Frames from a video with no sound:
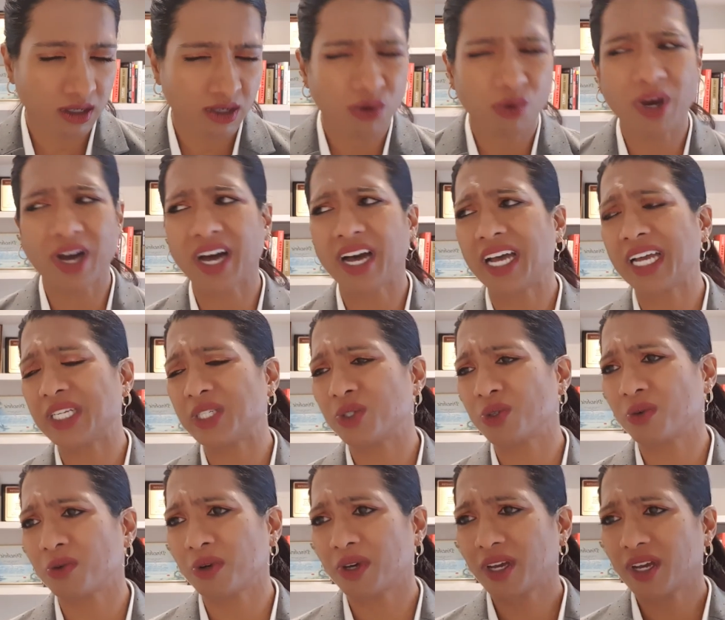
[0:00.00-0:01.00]
Why
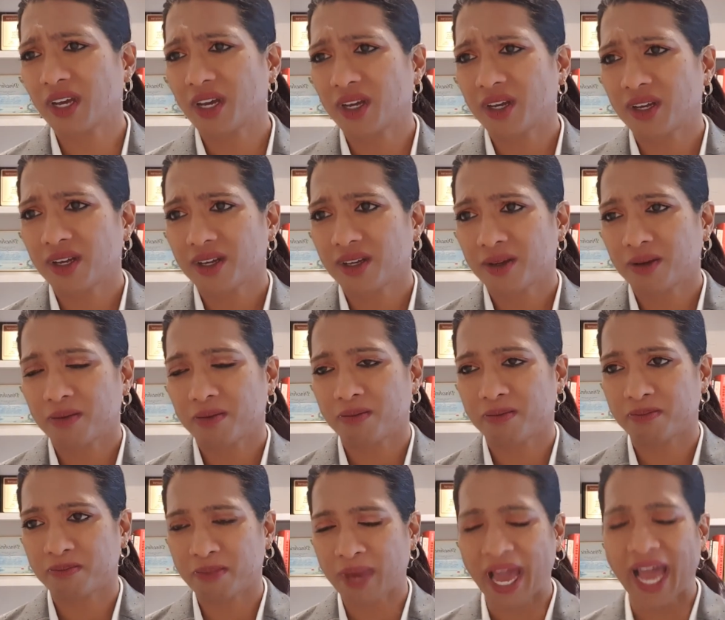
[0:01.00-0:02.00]
do
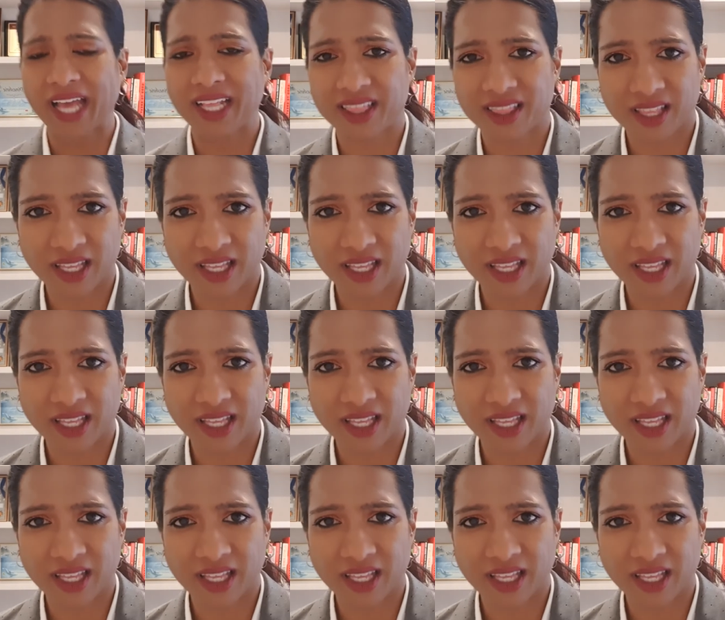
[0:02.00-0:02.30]
bad